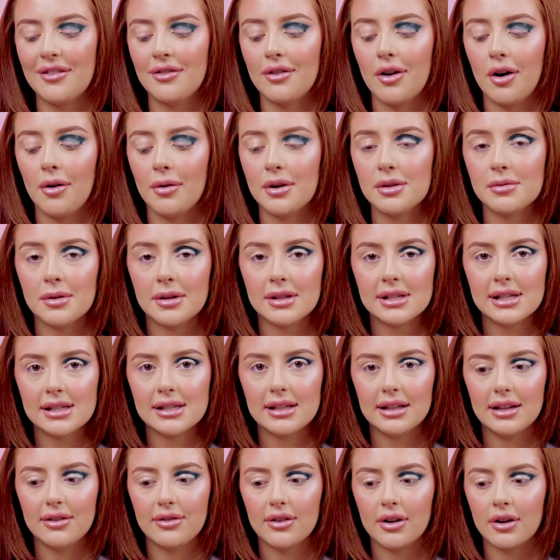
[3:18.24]
I've always wanted
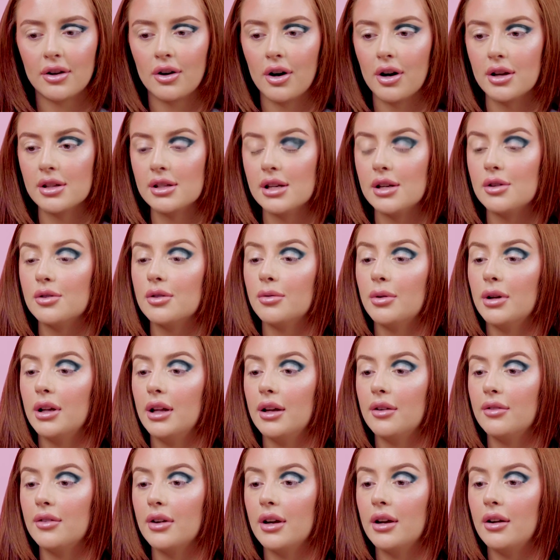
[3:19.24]
to live in a cottage. We
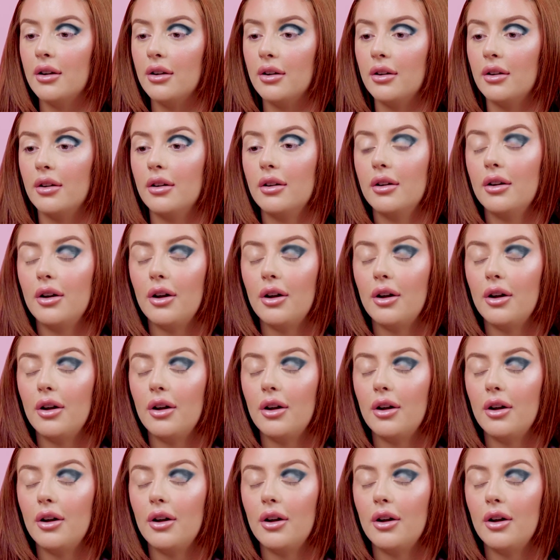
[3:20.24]
live in a